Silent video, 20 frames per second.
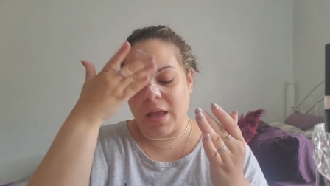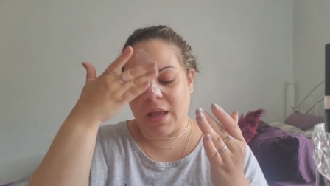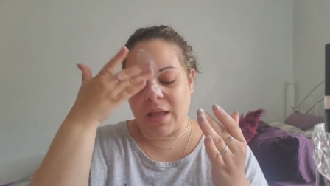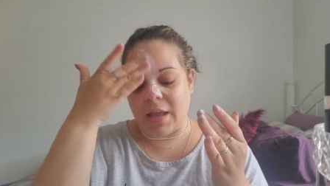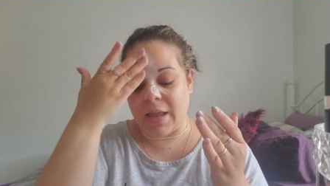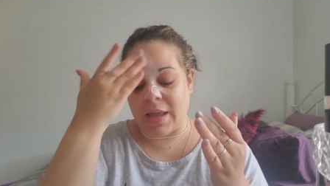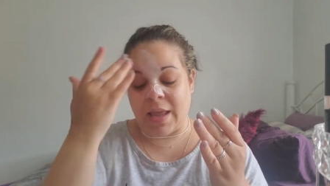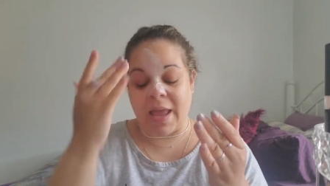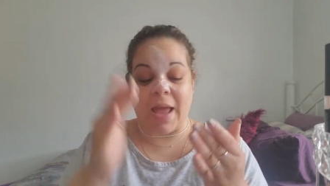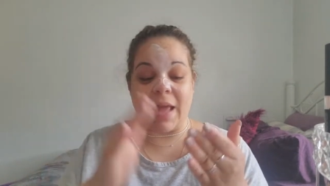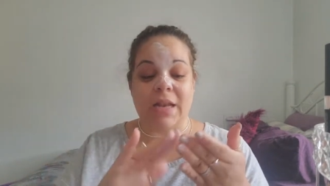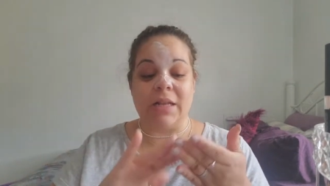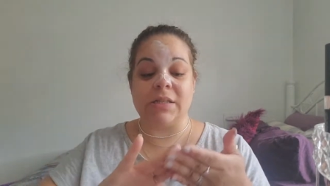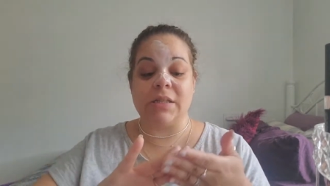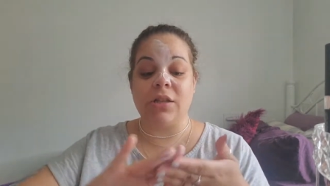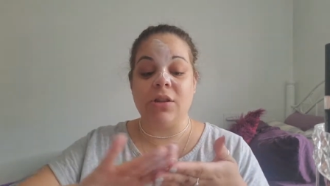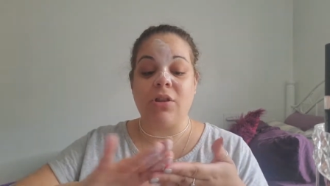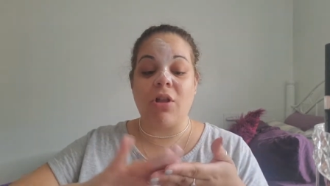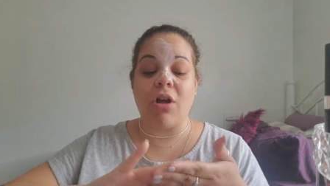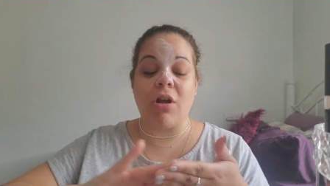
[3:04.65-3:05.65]
Yeah, and it's a
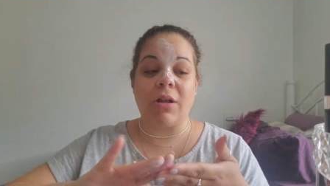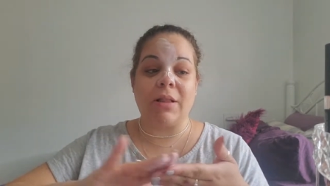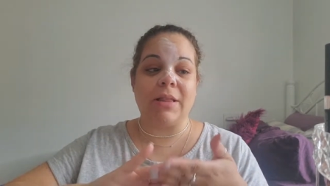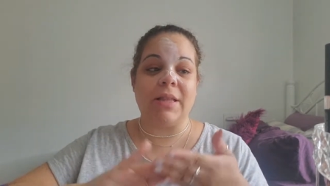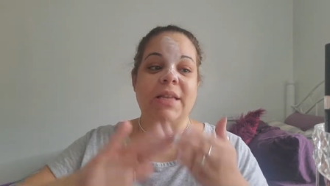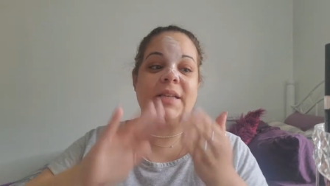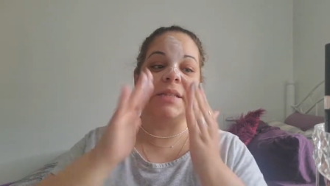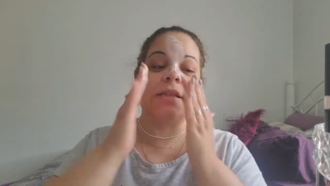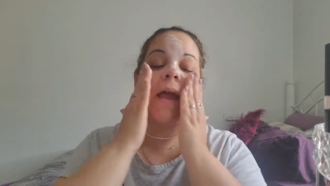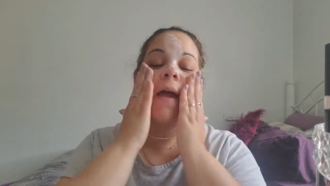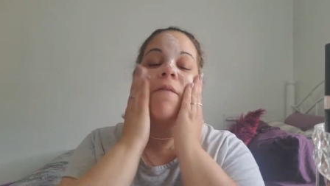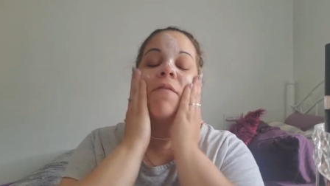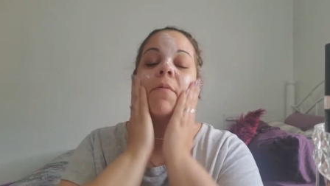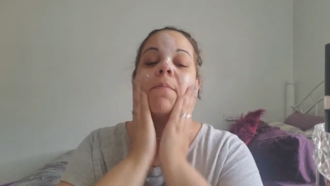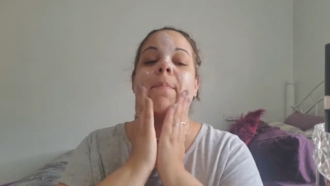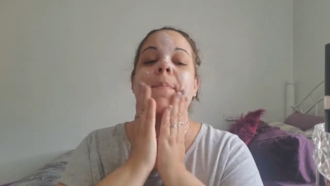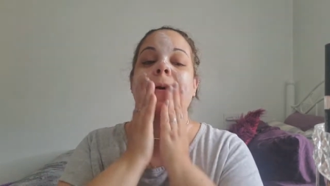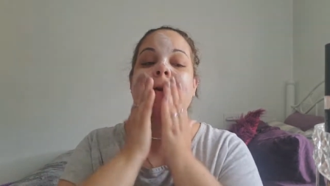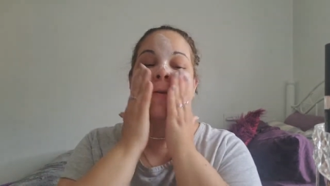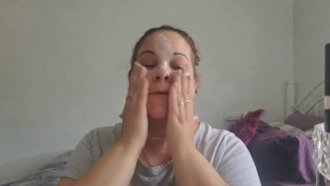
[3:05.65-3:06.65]
long list. I have a
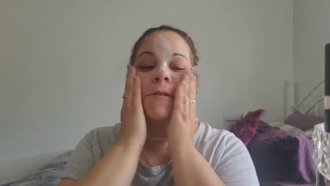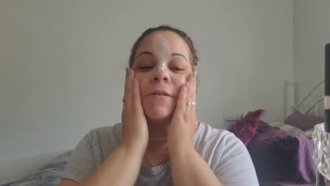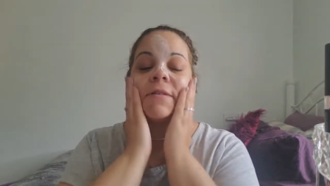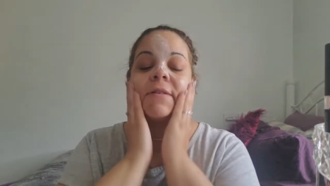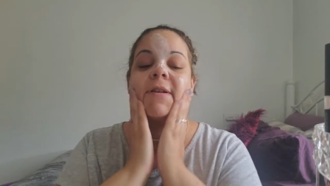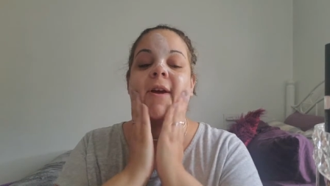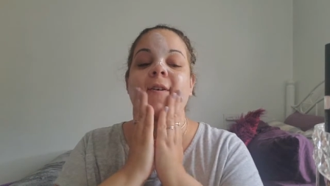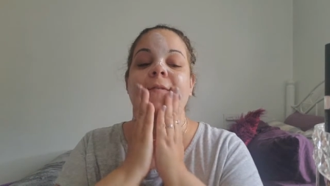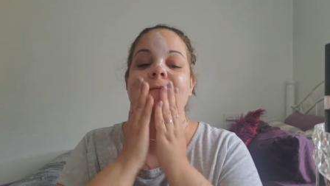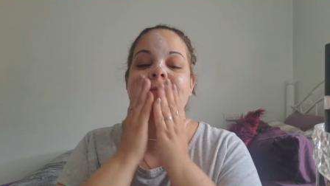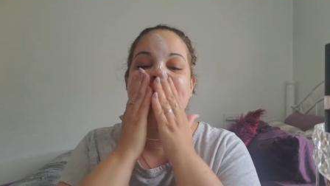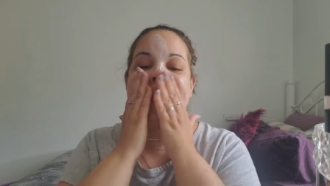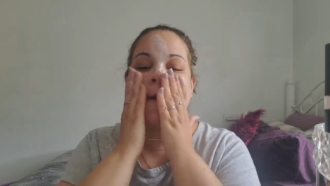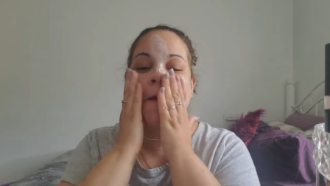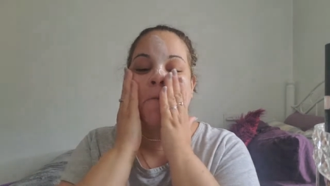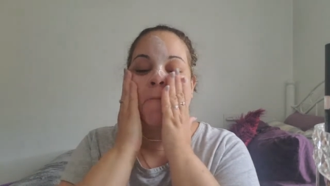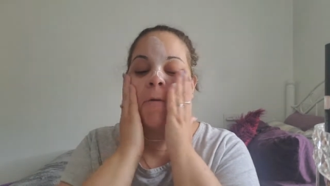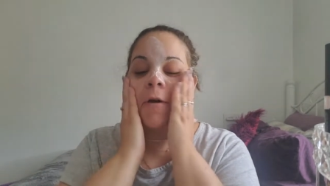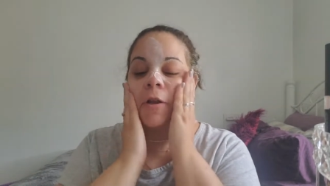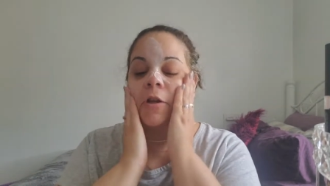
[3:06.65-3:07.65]
bunch of stuff that I
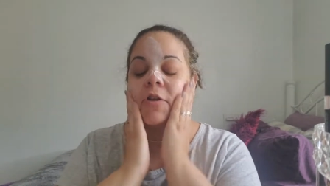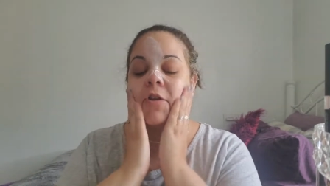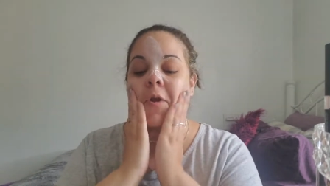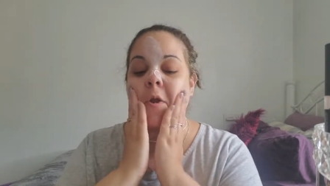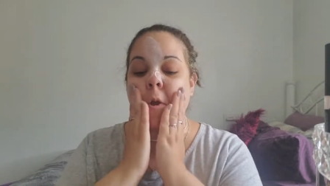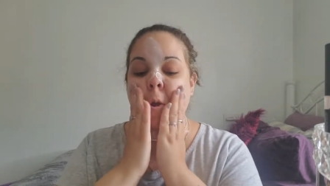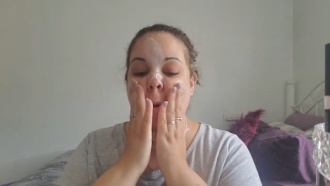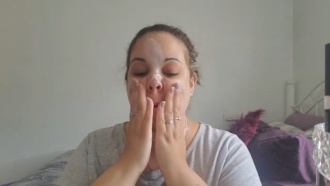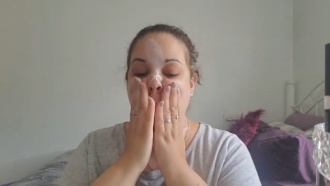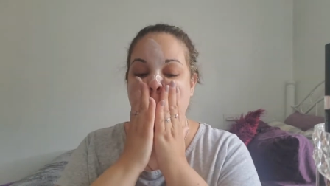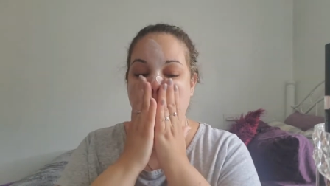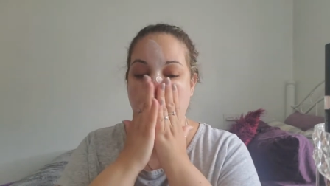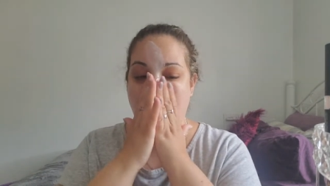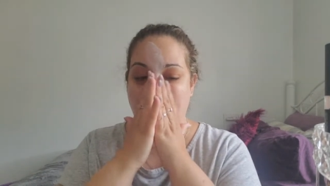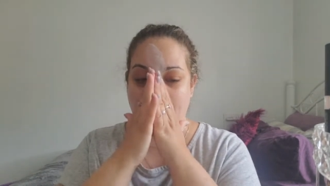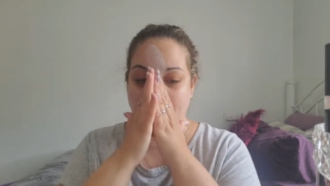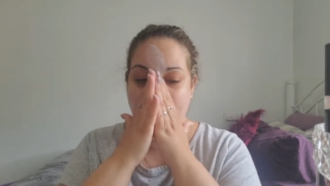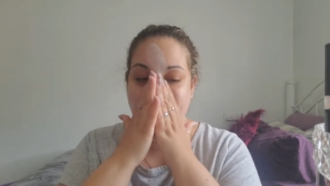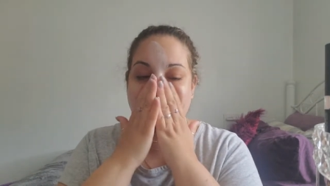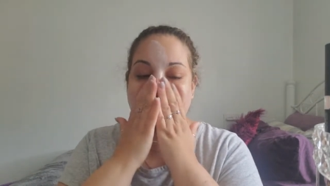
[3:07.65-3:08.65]
want to do
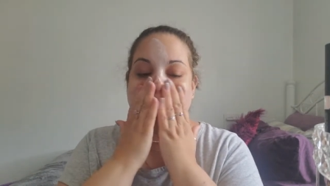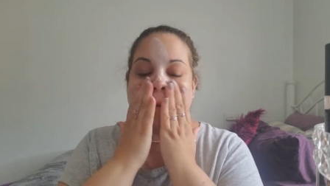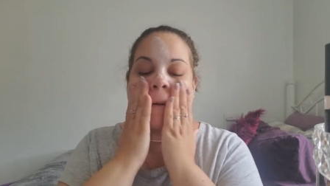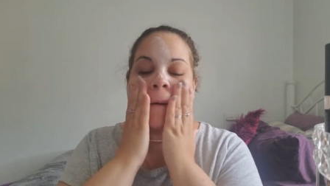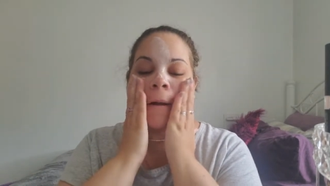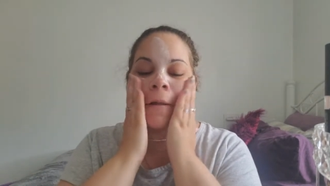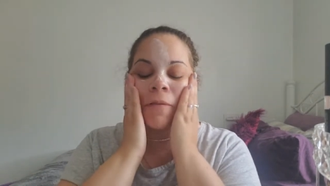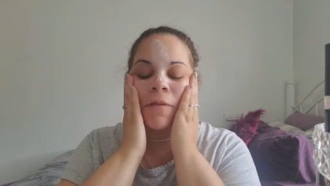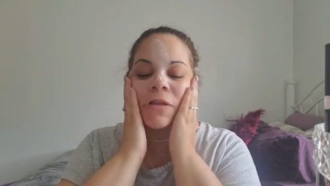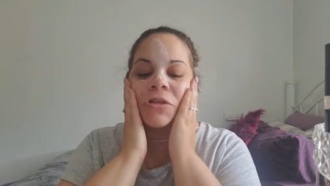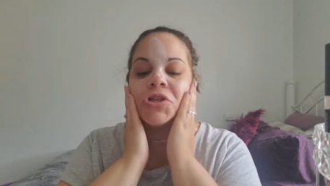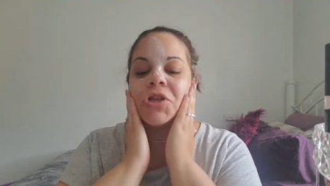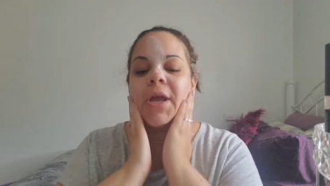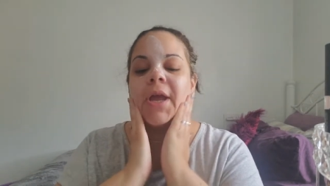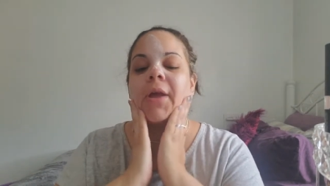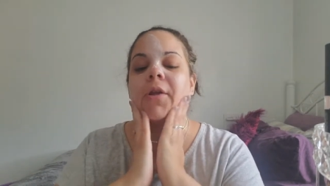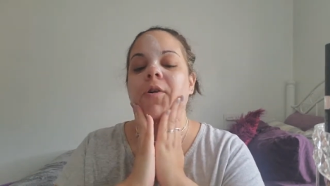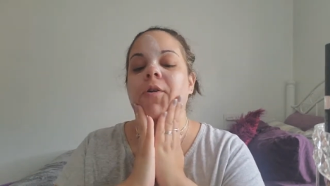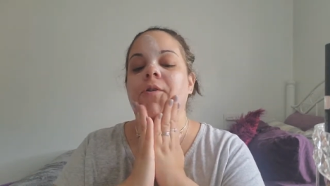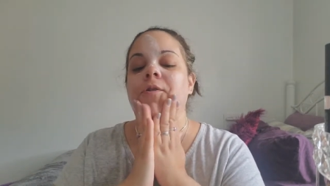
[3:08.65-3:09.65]
on the
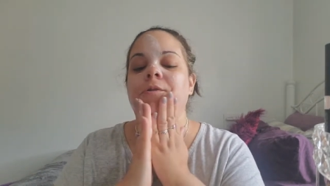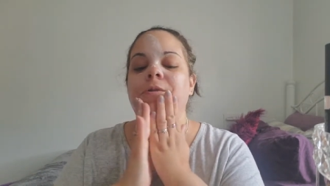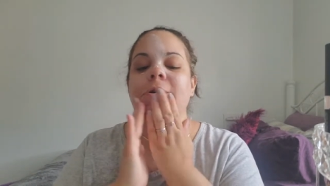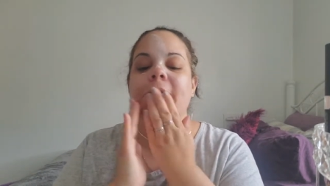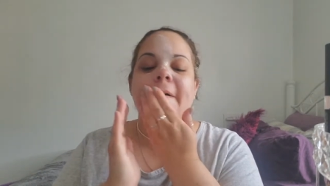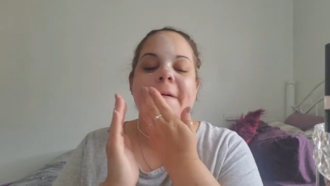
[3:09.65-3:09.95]
channel,